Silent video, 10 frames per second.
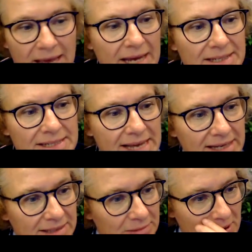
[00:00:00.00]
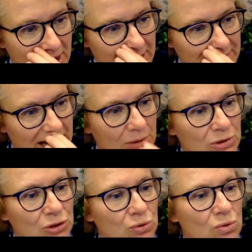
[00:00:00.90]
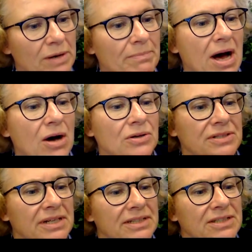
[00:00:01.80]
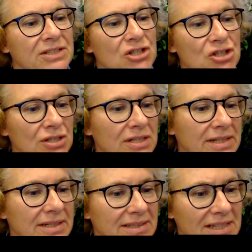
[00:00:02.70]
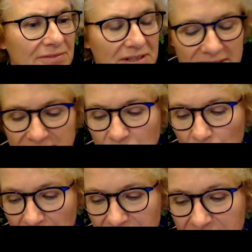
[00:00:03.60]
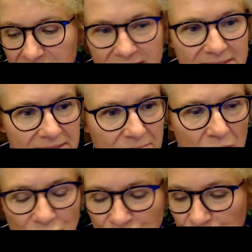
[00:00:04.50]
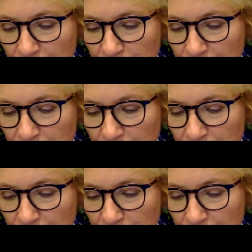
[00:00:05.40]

In the second part, I will talk about the additional activities within this module.